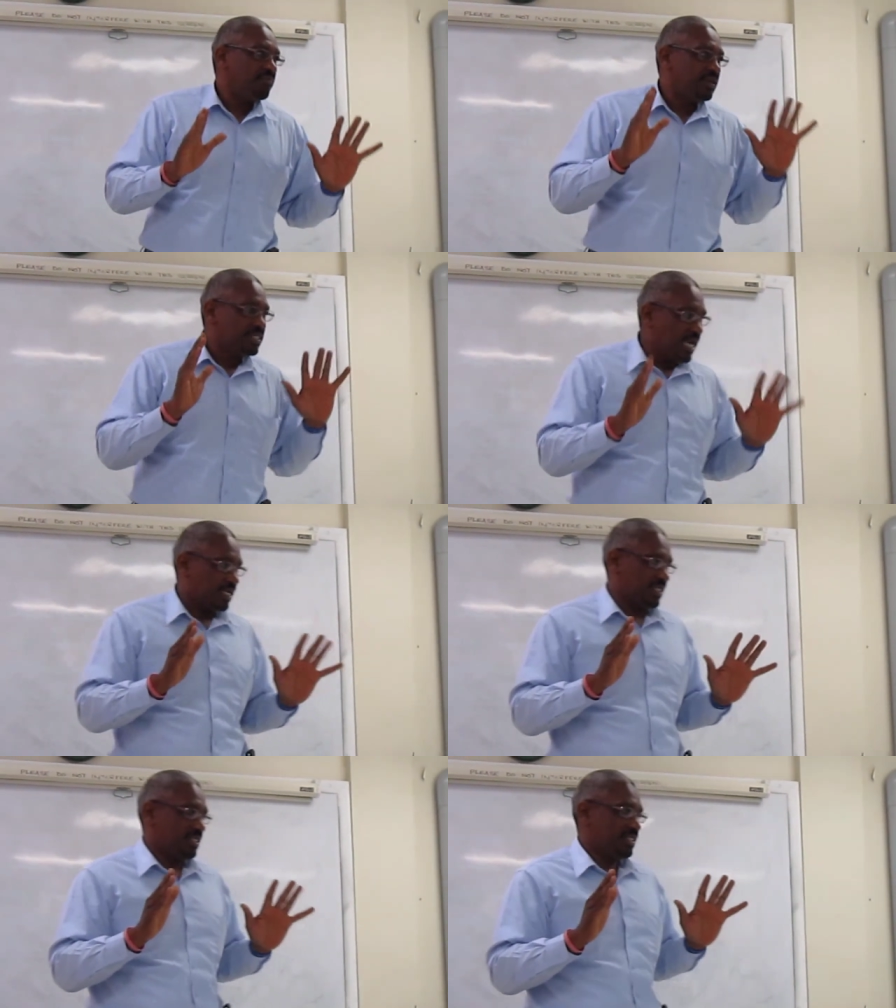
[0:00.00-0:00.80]

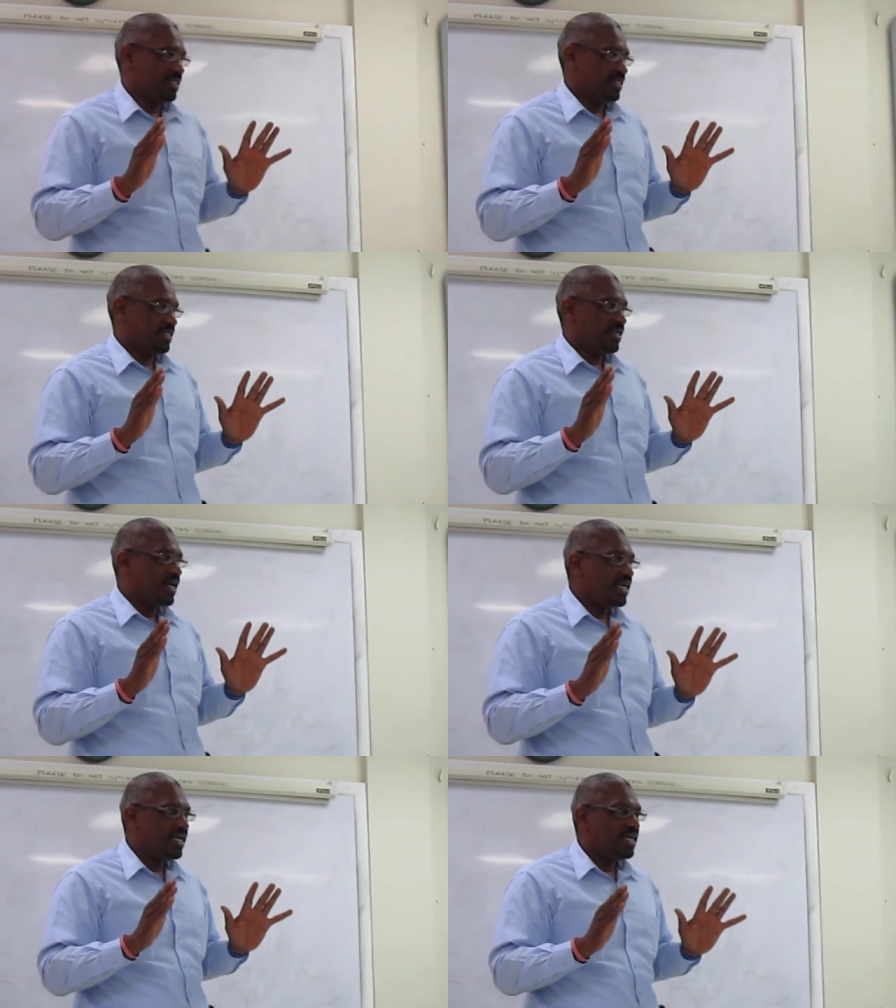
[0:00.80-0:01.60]
Protect it. All
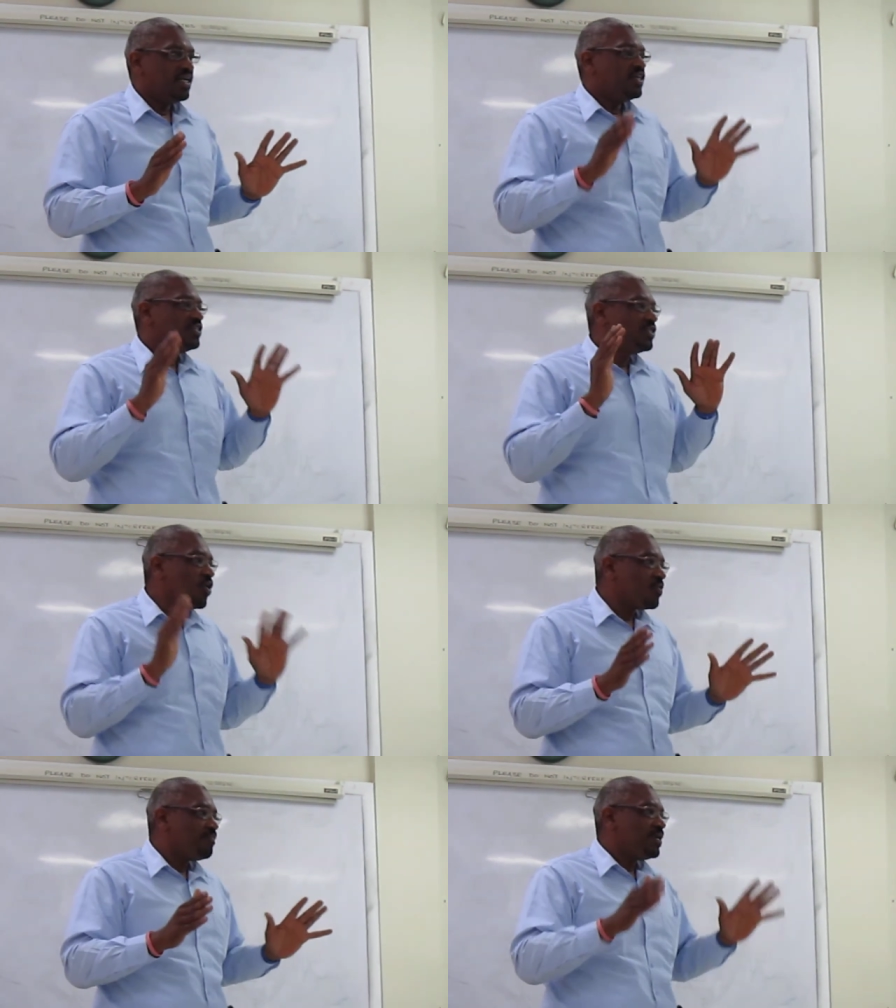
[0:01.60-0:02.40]
right?
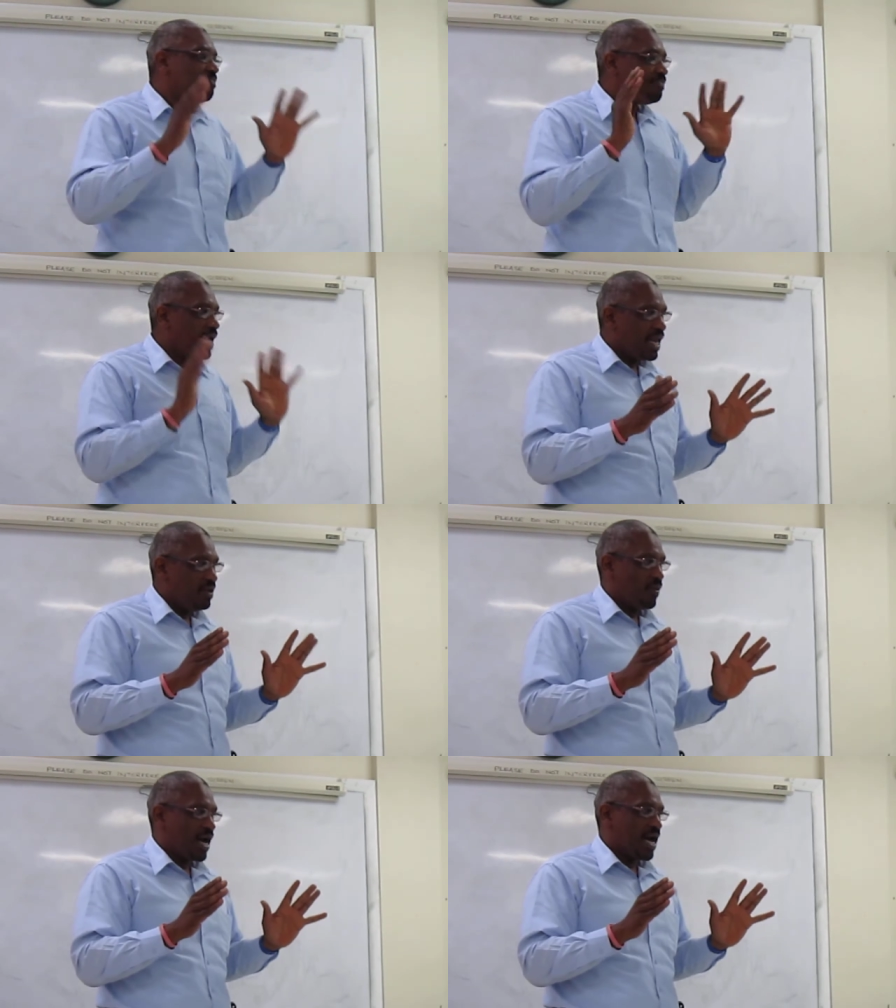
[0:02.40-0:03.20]
Don't be penny
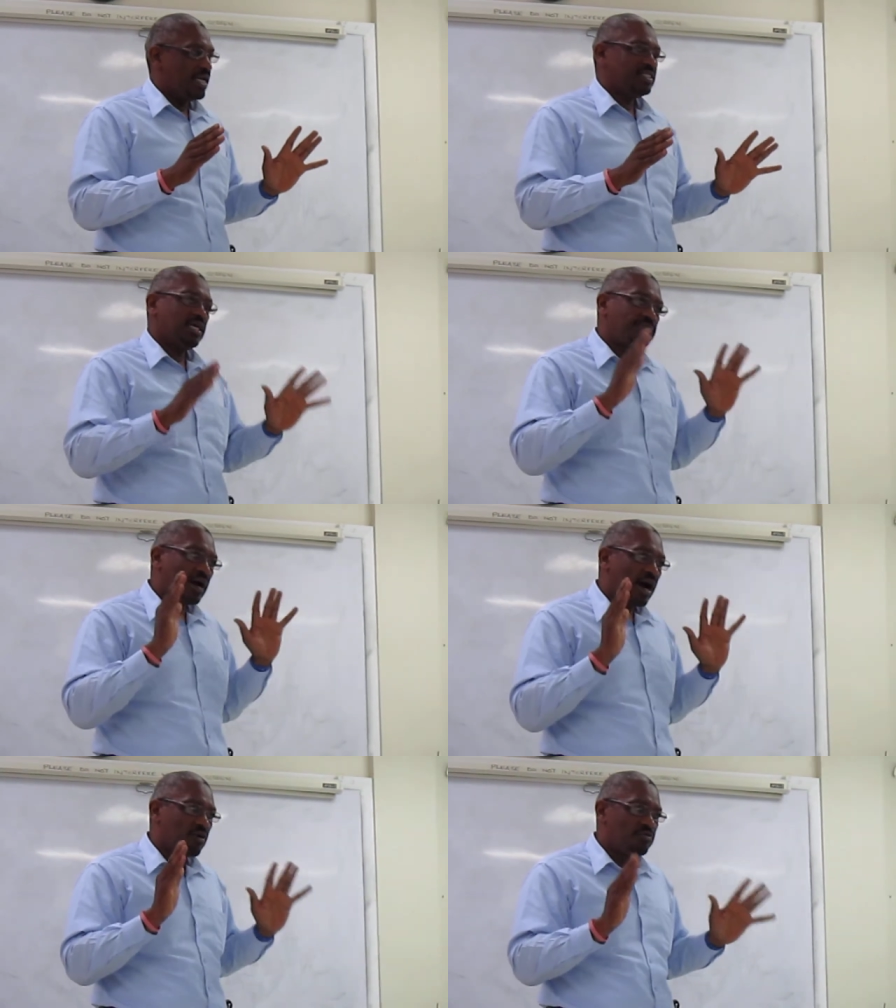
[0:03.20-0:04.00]
wise and
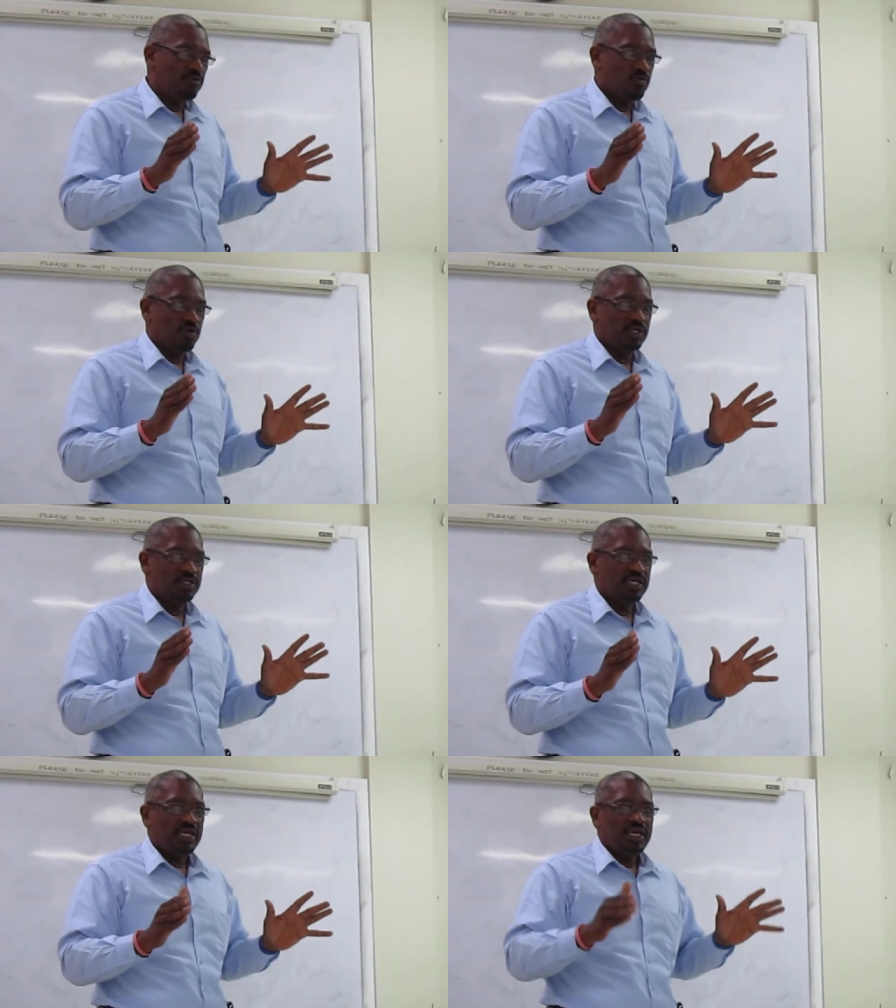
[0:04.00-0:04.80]
pound food.
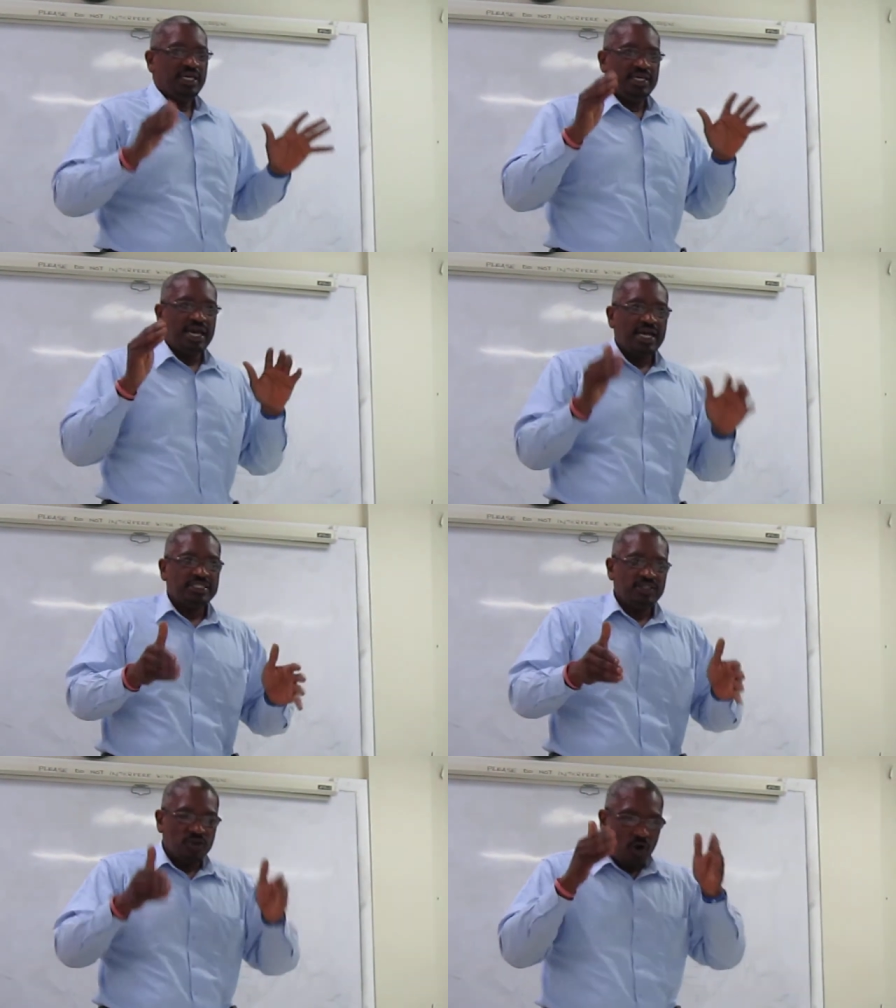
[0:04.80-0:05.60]

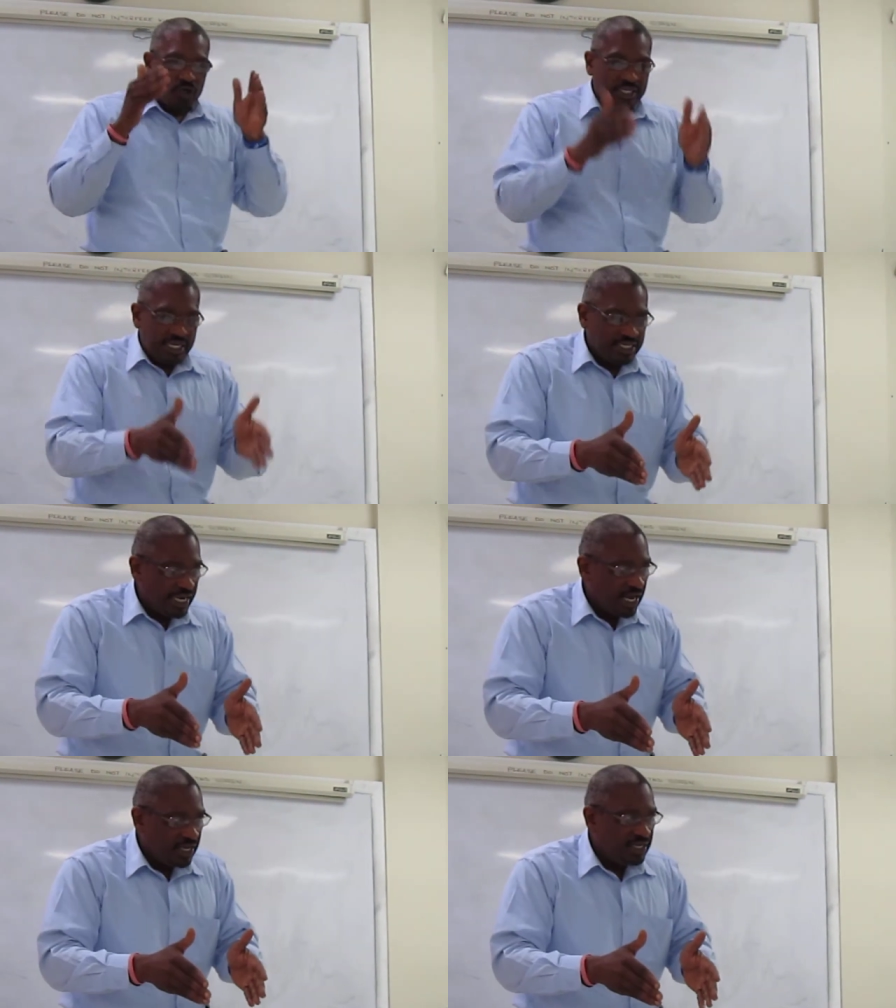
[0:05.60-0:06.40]
Yes, you go dig
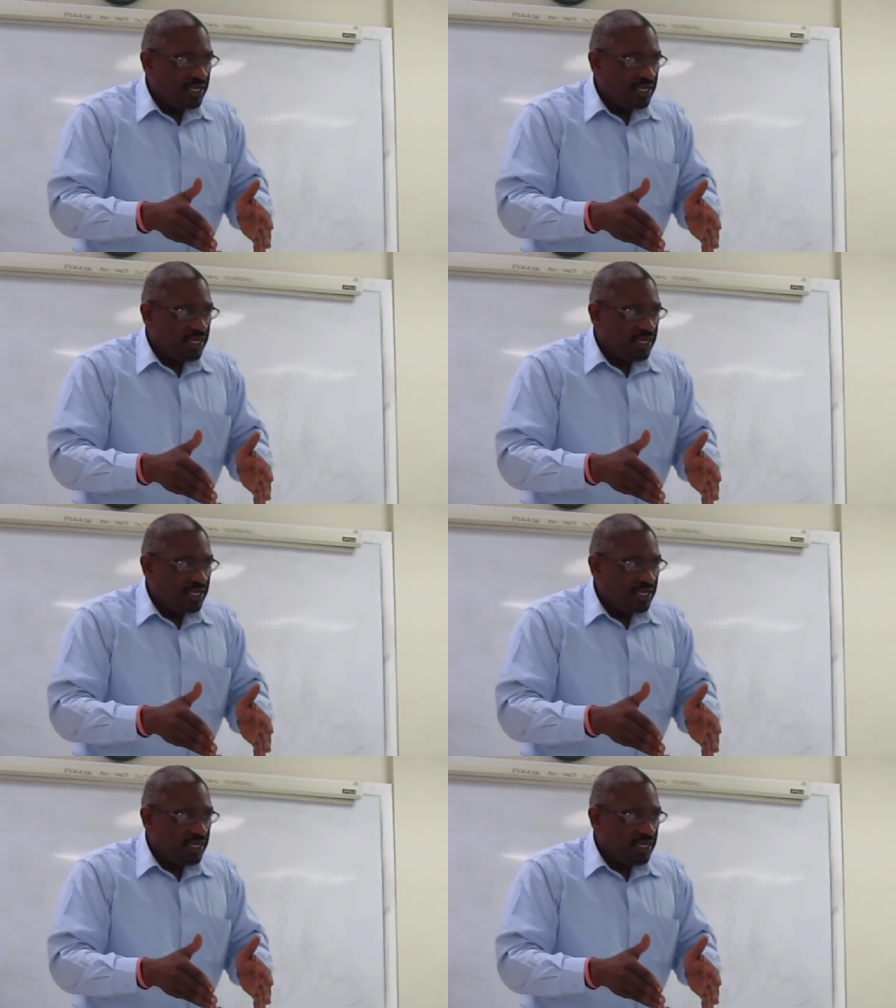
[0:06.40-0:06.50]
there,